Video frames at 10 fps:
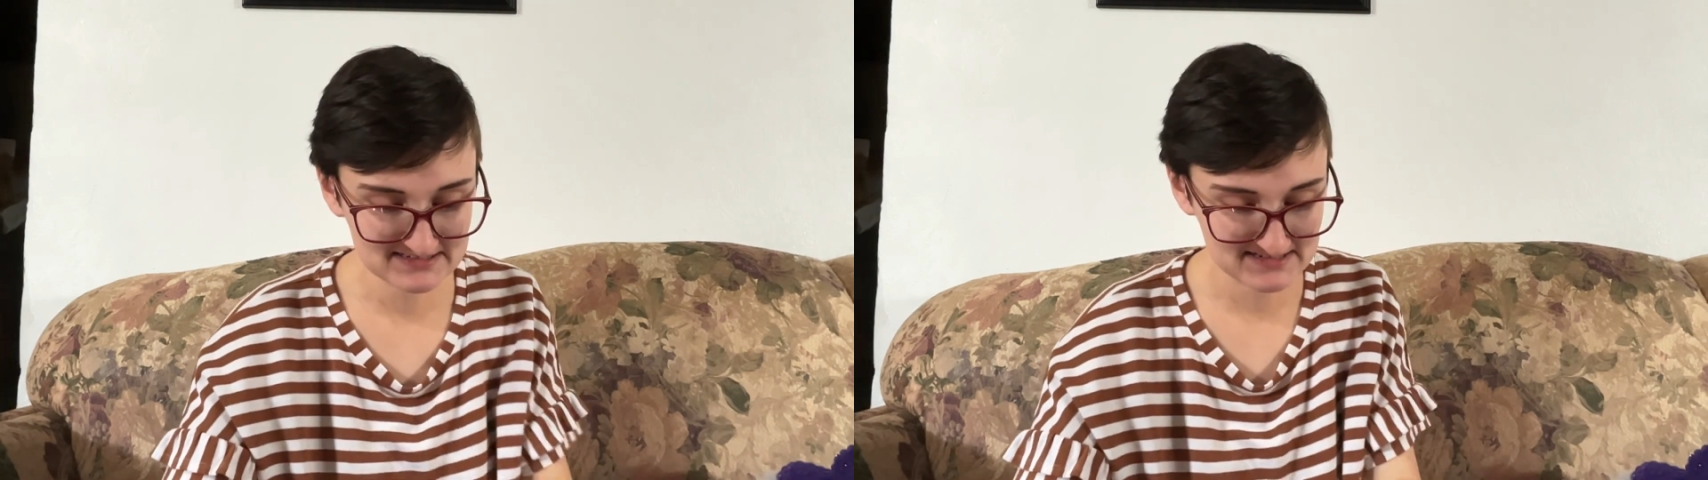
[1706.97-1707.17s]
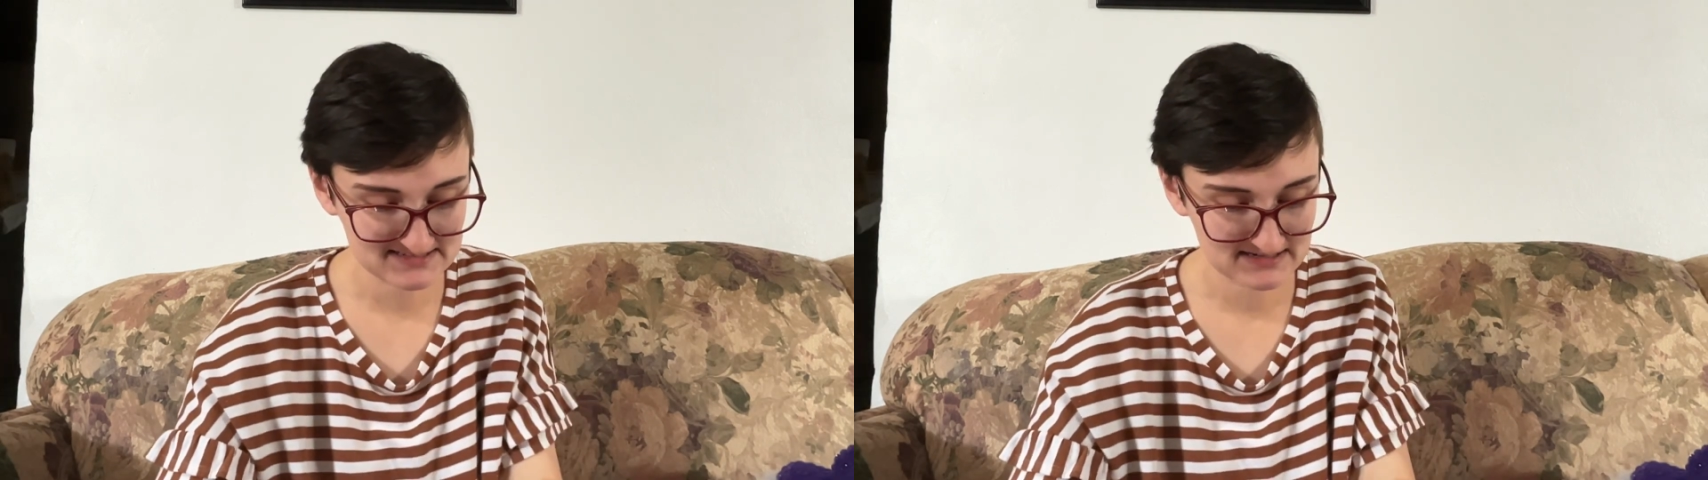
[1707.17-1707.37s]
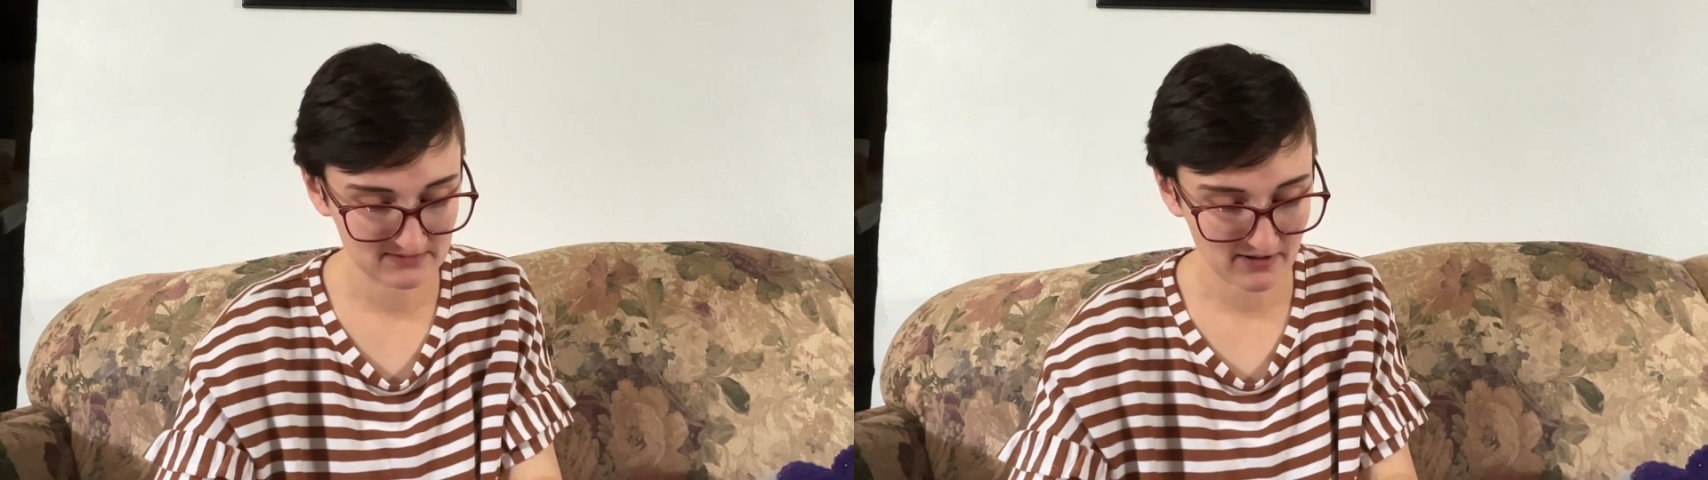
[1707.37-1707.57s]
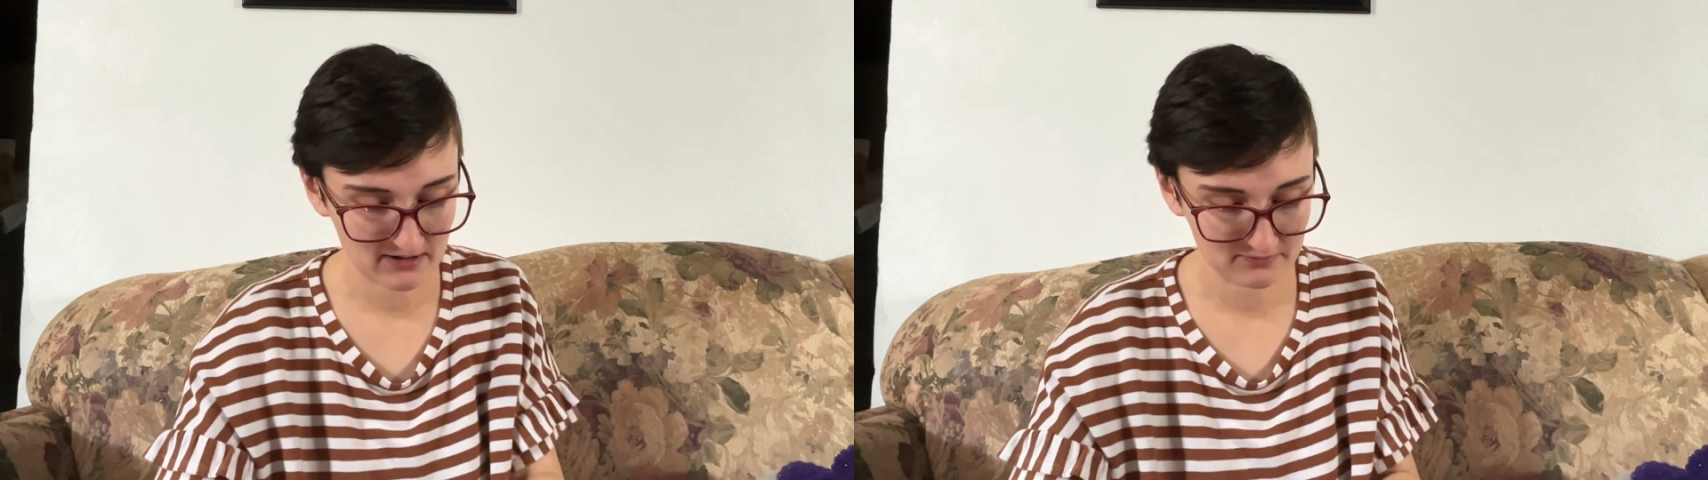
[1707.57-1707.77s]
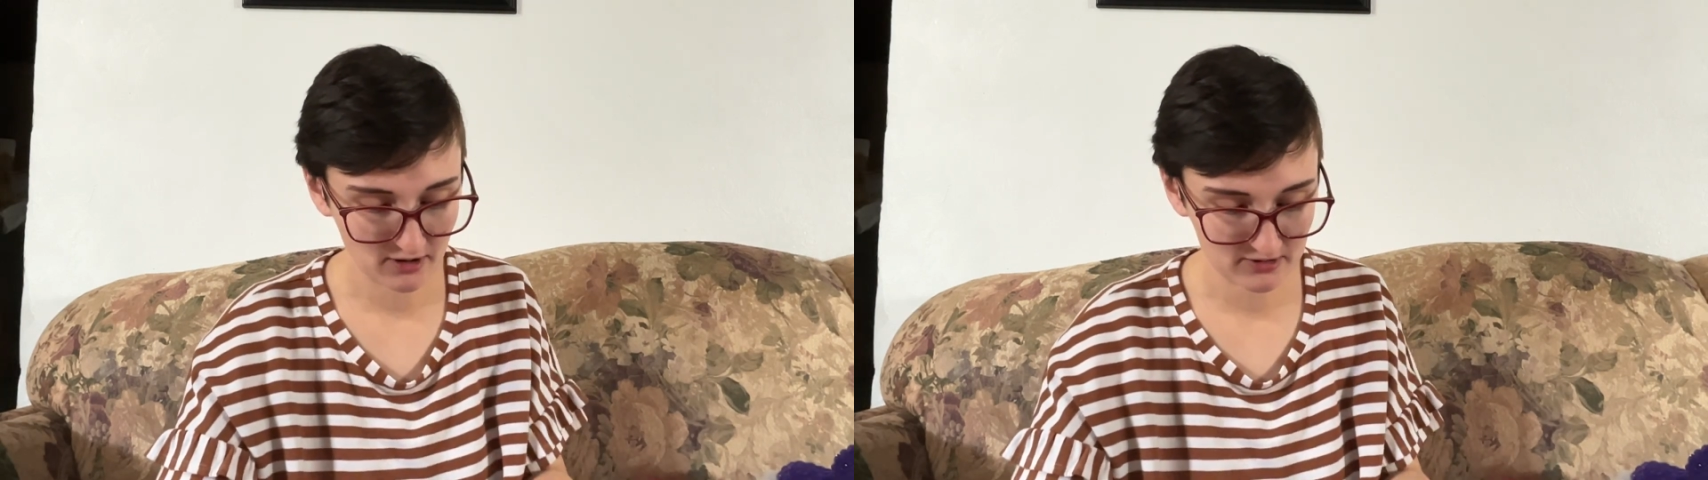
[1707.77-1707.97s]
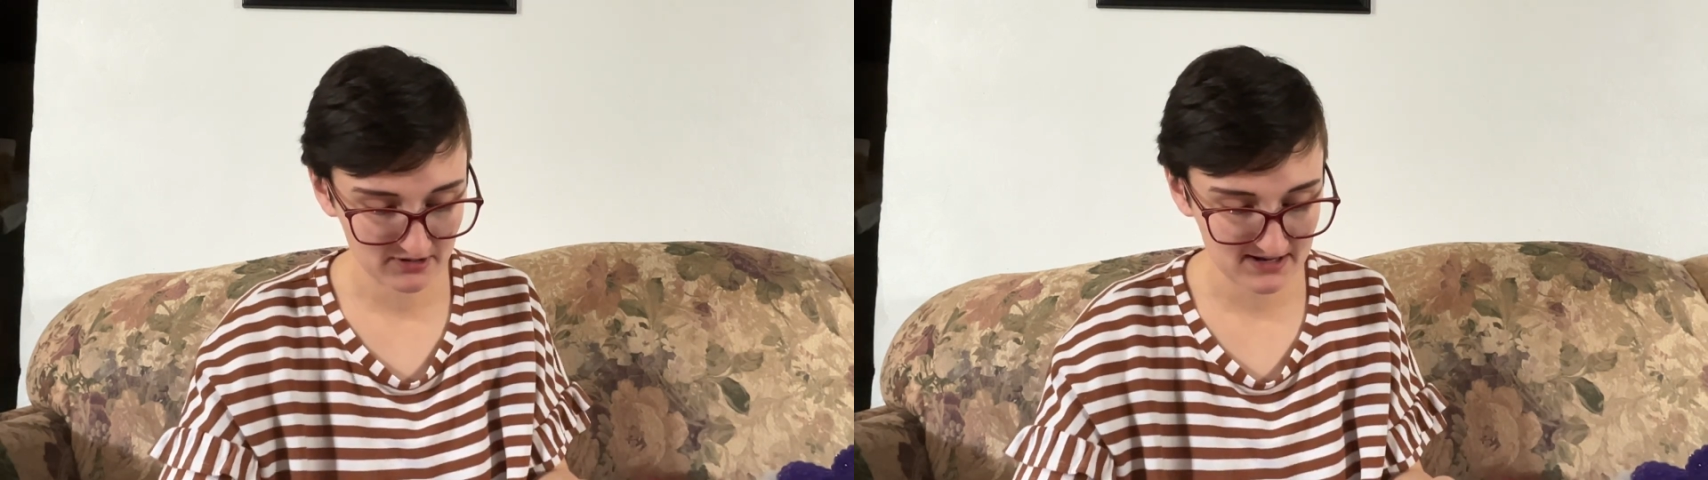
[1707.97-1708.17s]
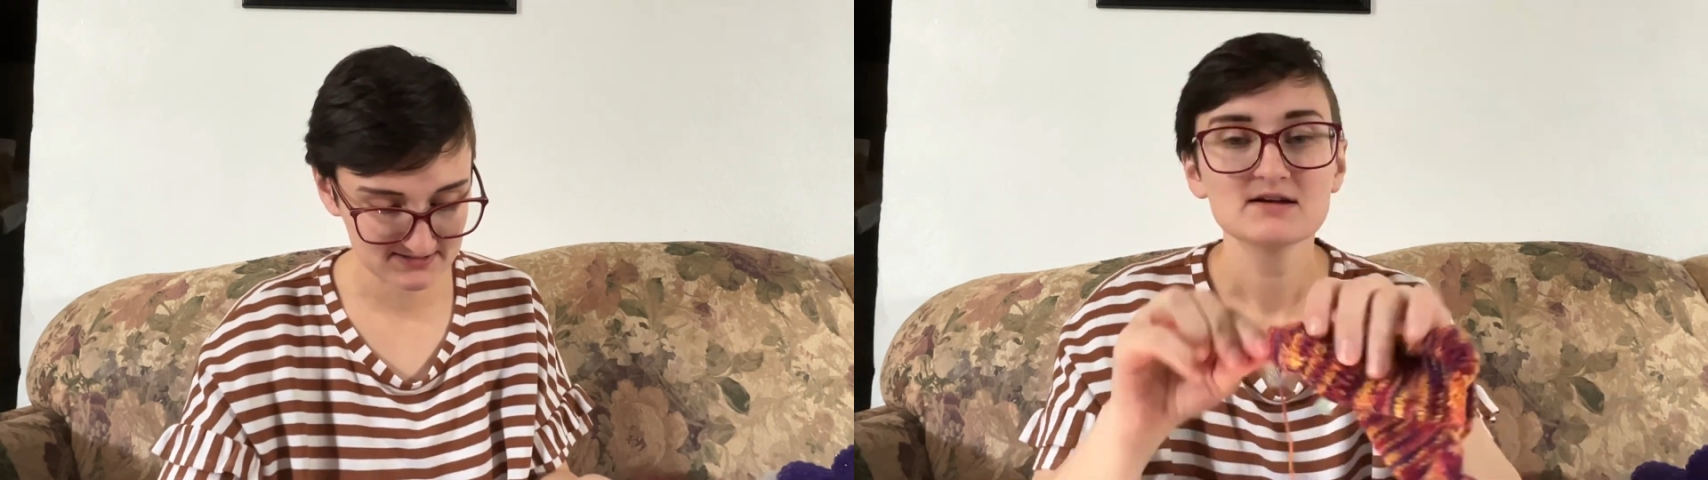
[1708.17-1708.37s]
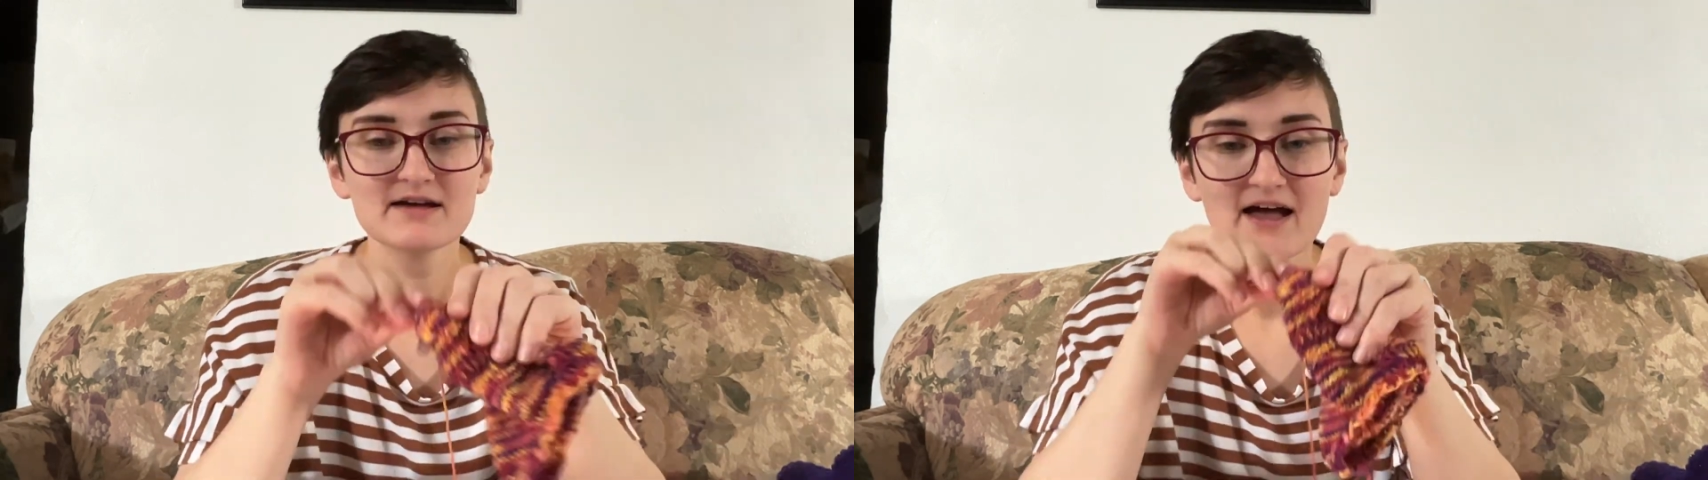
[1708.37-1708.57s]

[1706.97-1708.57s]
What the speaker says: decent amount of progress.